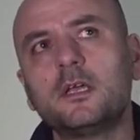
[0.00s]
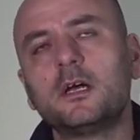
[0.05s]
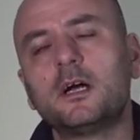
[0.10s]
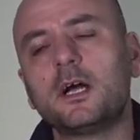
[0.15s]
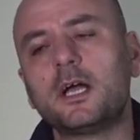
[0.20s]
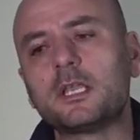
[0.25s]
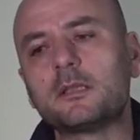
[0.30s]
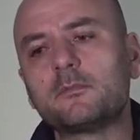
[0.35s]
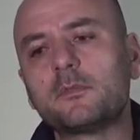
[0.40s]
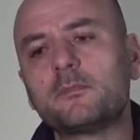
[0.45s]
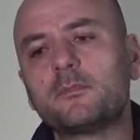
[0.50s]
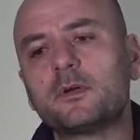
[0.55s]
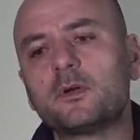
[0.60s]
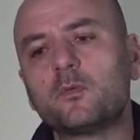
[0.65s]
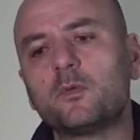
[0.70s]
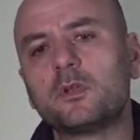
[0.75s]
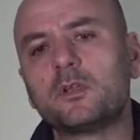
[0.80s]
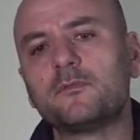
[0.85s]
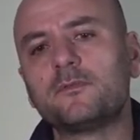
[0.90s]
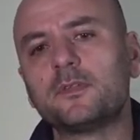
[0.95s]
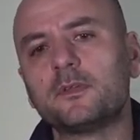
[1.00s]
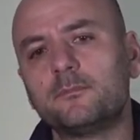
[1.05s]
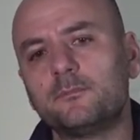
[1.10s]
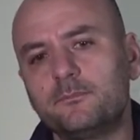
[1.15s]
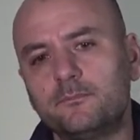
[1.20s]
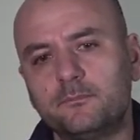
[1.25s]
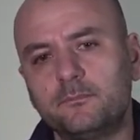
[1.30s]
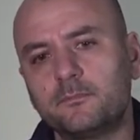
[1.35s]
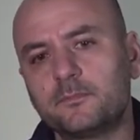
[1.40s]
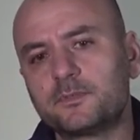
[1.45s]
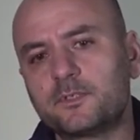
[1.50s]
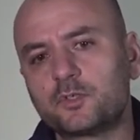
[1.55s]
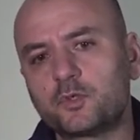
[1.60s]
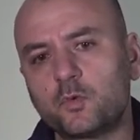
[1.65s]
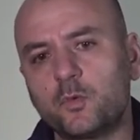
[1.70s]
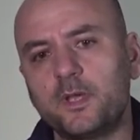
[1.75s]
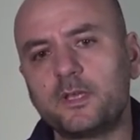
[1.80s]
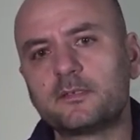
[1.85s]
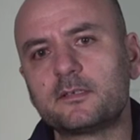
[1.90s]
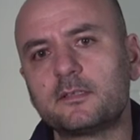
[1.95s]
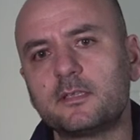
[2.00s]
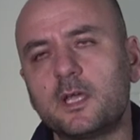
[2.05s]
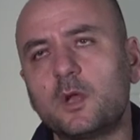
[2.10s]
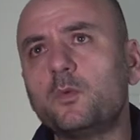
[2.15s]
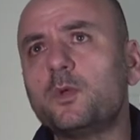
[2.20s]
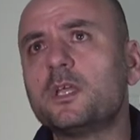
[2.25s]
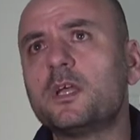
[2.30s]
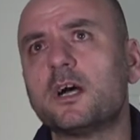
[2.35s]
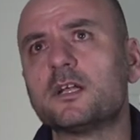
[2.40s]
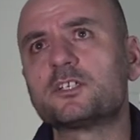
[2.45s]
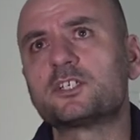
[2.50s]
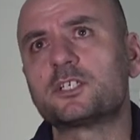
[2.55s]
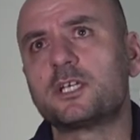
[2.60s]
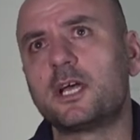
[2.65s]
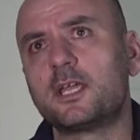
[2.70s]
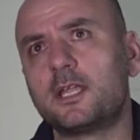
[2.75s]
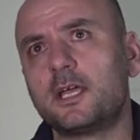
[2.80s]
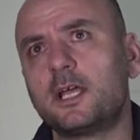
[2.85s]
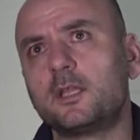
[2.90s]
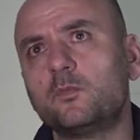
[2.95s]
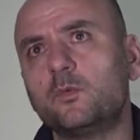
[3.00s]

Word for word: I remember one of the situations that we got shot at